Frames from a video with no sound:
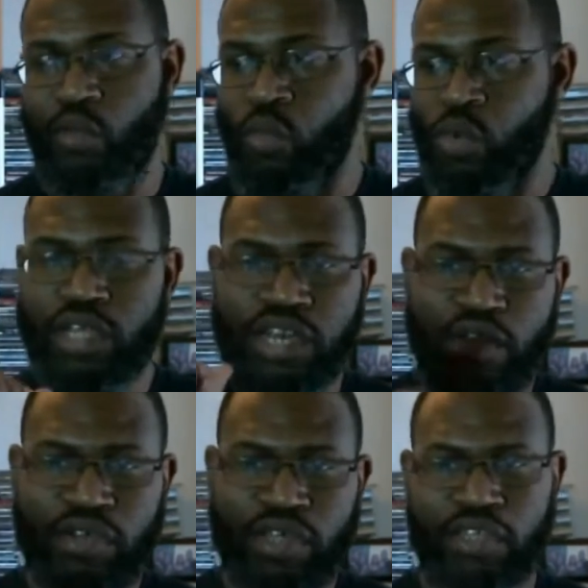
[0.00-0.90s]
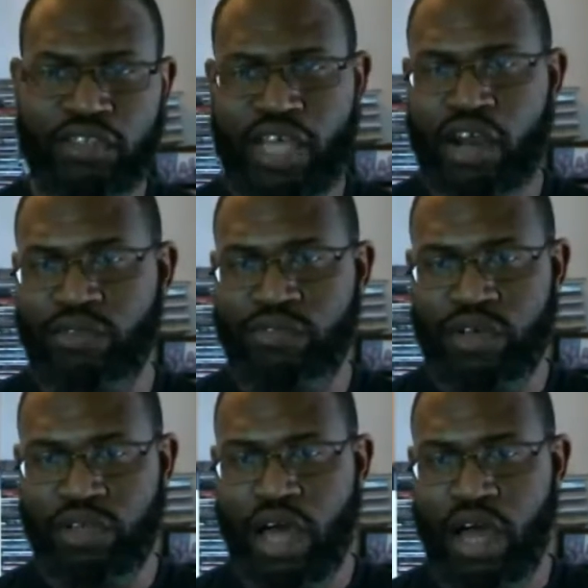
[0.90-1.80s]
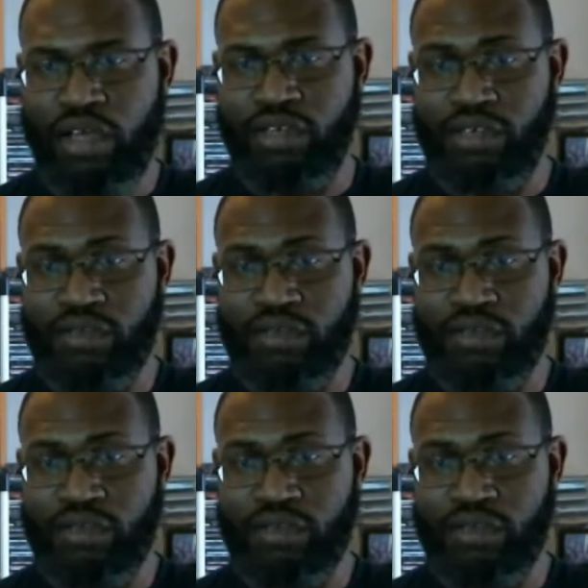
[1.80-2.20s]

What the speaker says: We could never get inside of a Foot Locker.